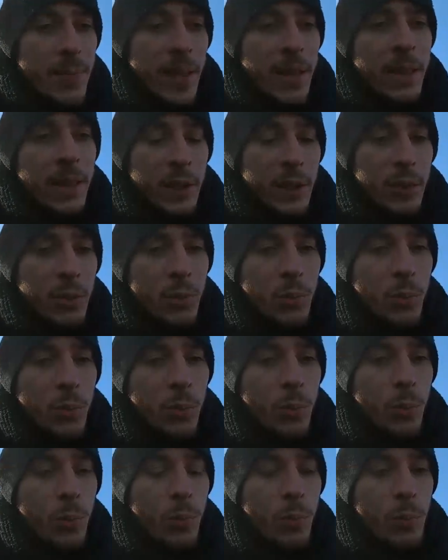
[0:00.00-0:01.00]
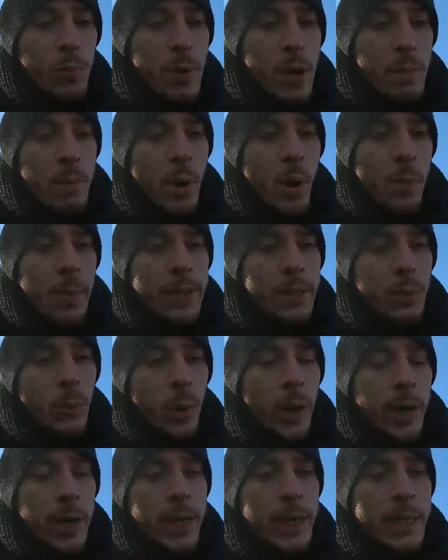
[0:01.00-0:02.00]
and there's a
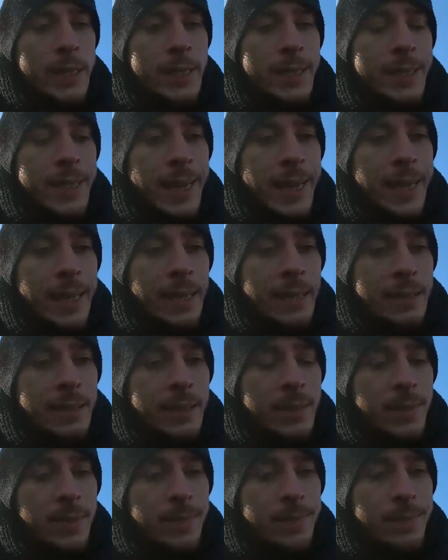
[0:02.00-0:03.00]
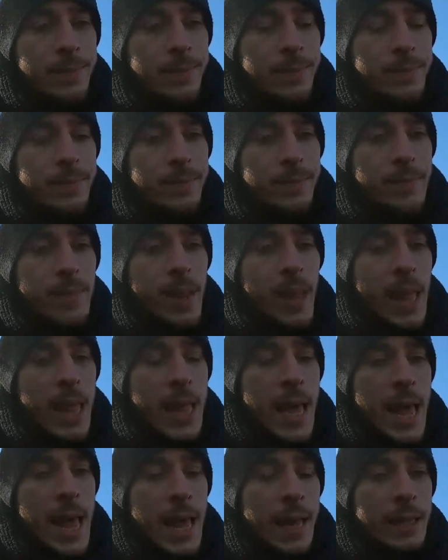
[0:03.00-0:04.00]
moment where he says
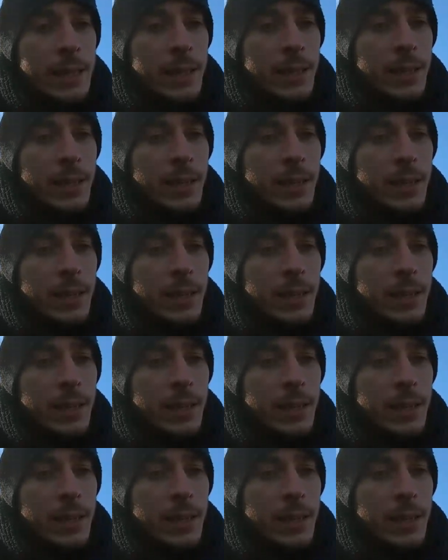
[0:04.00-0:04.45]
that